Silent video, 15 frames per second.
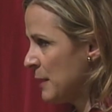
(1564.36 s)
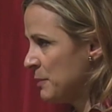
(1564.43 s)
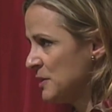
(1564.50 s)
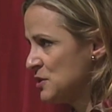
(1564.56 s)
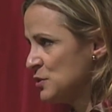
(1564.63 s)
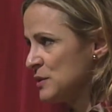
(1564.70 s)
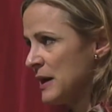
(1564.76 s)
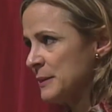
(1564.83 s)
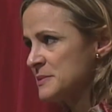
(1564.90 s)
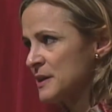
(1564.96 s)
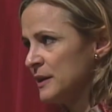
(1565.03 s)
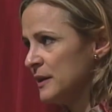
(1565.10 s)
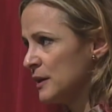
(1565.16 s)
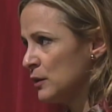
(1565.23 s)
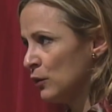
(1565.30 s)
be 2 dimes and a
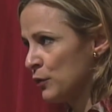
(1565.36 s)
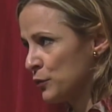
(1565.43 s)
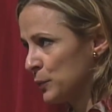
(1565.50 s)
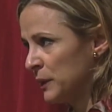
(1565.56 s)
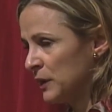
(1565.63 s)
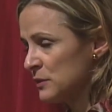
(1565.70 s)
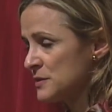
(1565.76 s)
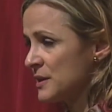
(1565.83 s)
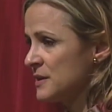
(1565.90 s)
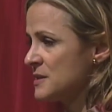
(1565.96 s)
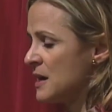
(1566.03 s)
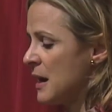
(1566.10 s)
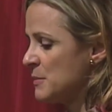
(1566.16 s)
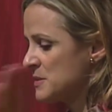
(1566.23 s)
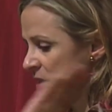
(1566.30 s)
nickel or 3 nickels and a
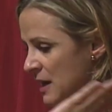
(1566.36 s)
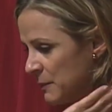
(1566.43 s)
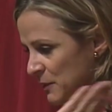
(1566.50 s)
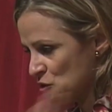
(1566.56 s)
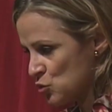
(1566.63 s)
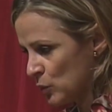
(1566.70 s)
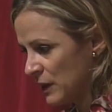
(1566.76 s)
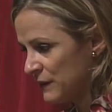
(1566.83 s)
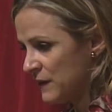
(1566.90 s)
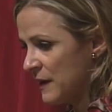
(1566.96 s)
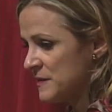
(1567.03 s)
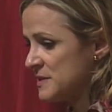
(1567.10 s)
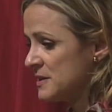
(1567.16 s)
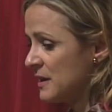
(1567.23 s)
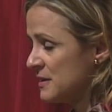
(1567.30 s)
dime. It's got to be 25
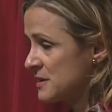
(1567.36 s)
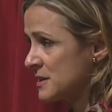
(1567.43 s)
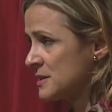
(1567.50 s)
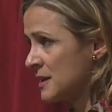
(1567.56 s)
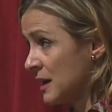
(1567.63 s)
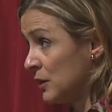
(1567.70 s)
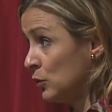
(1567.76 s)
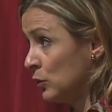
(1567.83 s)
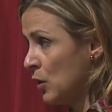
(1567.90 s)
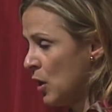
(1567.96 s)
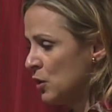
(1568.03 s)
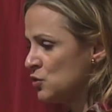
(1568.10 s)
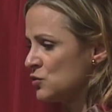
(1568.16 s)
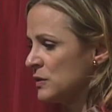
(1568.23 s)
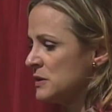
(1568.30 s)
cents because I got to do
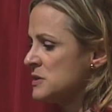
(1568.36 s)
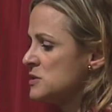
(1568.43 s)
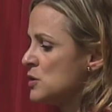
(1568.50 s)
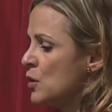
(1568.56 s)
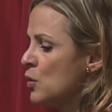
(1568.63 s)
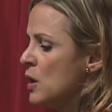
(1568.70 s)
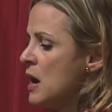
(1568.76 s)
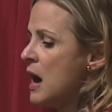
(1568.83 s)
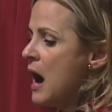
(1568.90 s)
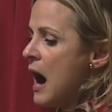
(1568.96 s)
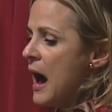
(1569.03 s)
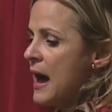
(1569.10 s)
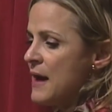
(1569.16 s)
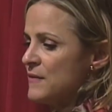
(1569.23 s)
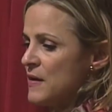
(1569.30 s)
laundry. So
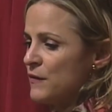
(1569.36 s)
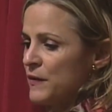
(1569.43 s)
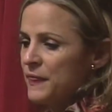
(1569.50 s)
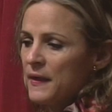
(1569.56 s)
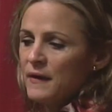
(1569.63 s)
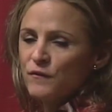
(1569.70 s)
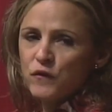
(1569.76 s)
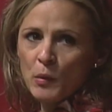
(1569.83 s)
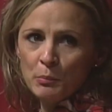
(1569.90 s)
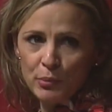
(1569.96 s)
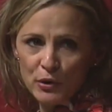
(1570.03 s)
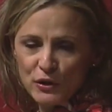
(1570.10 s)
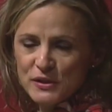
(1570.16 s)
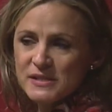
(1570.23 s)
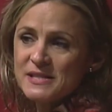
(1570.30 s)
I have everything from
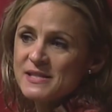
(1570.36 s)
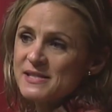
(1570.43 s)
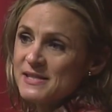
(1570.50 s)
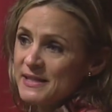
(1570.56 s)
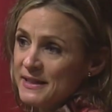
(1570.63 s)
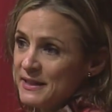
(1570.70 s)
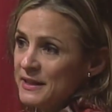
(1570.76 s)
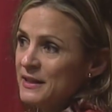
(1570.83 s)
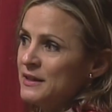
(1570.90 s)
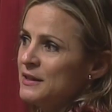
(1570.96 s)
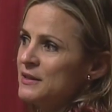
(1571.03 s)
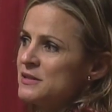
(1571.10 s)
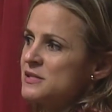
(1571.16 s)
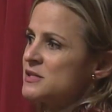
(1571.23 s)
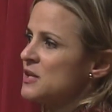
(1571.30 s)
books to
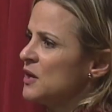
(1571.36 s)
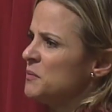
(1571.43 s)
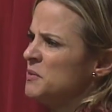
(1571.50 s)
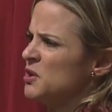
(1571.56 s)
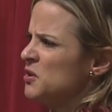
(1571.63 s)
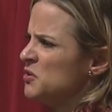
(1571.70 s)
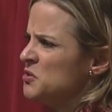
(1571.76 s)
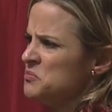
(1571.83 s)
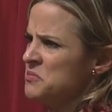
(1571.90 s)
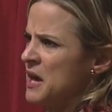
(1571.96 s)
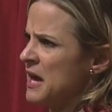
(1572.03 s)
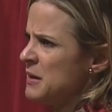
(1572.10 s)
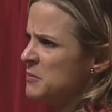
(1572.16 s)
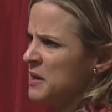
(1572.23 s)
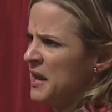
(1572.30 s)
CDs, you
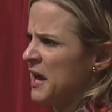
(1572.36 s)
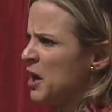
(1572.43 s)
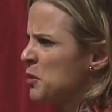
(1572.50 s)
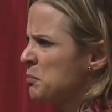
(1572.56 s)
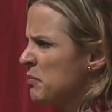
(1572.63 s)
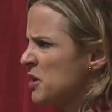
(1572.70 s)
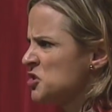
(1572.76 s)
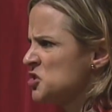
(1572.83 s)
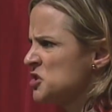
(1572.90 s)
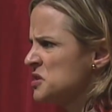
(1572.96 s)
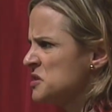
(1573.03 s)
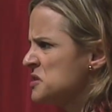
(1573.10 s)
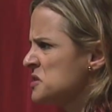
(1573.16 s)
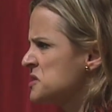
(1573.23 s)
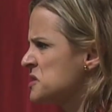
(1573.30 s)
name it,
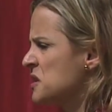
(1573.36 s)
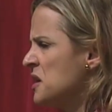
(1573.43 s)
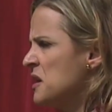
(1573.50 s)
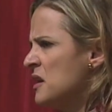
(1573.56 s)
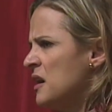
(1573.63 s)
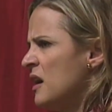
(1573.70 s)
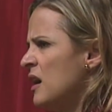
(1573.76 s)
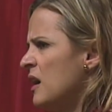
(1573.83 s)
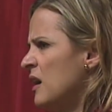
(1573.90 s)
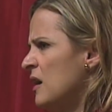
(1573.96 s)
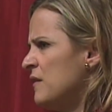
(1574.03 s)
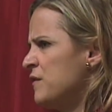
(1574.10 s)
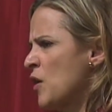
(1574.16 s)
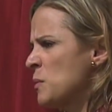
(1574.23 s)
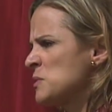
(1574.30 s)
hairbrushes,
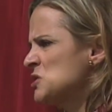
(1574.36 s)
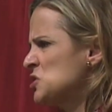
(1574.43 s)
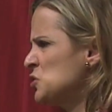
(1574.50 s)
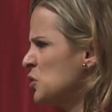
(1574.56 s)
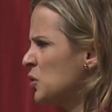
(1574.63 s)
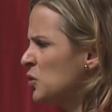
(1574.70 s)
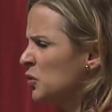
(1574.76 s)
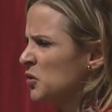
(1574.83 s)
pharmaceutical